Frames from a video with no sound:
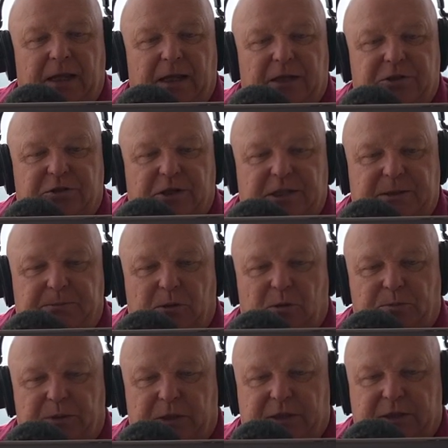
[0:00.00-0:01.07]

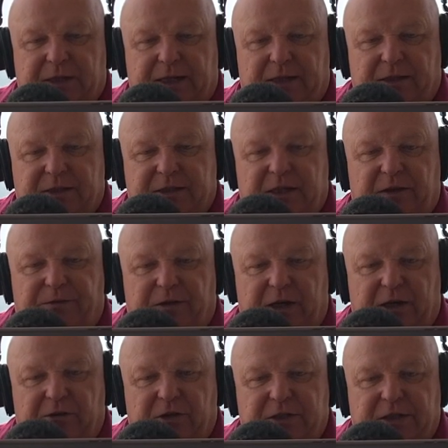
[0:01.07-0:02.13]
transport personnel,
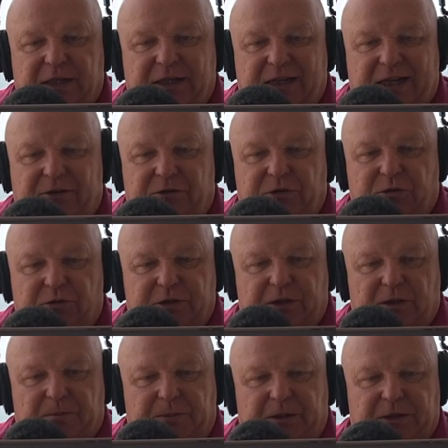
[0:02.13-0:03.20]
seafarers and
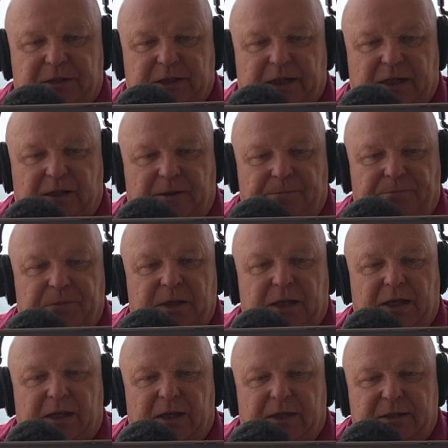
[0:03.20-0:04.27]
aeronautical personnel,
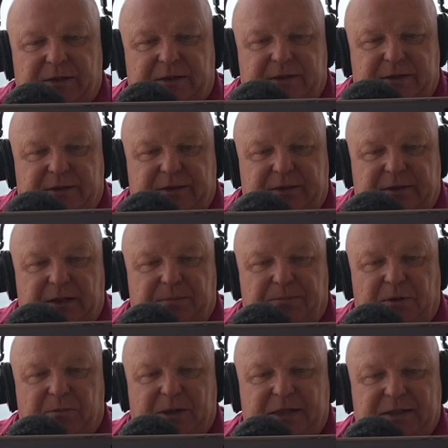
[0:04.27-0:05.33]

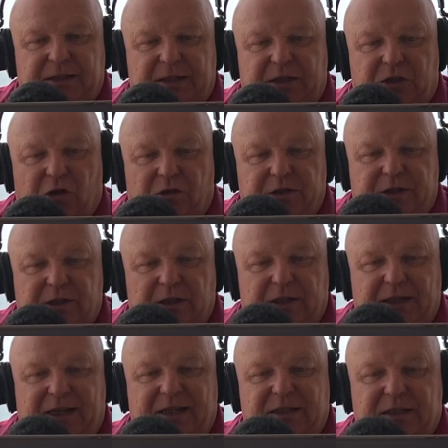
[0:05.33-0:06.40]
diplomatic, consular,
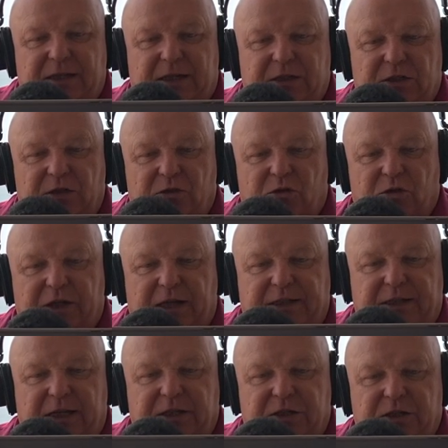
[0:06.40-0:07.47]
international
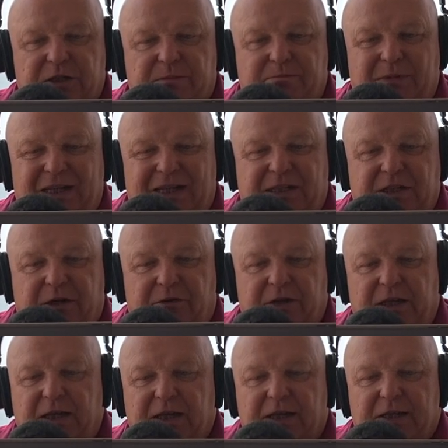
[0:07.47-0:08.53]
organizations,
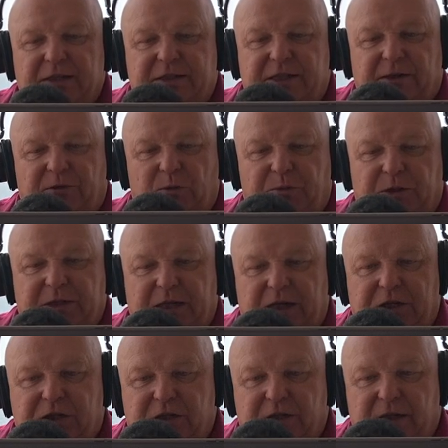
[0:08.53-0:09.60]
military, civil
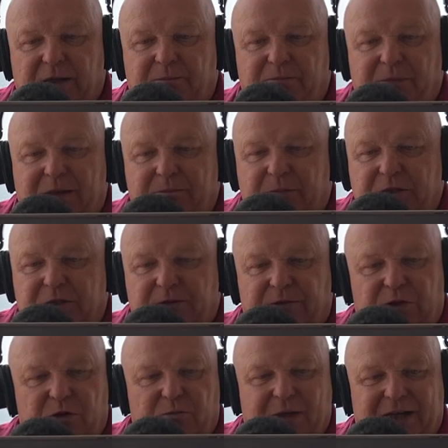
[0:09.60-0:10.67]
protection and members of
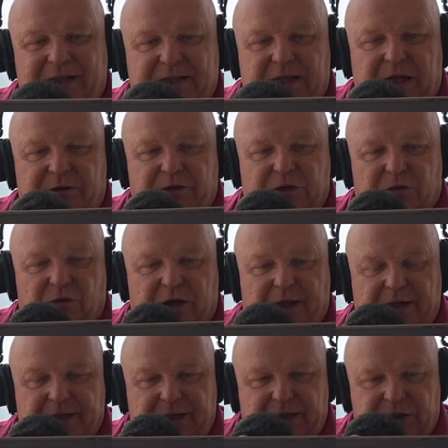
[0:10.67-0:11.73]
humanitarian
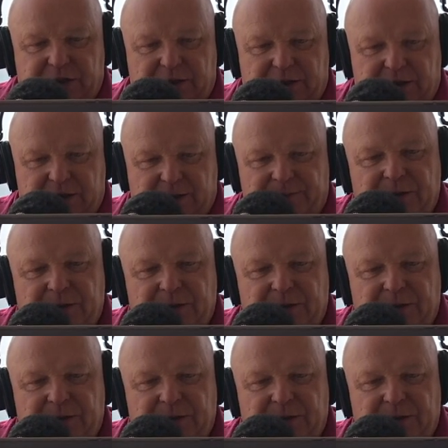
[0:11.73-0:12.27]
organizations,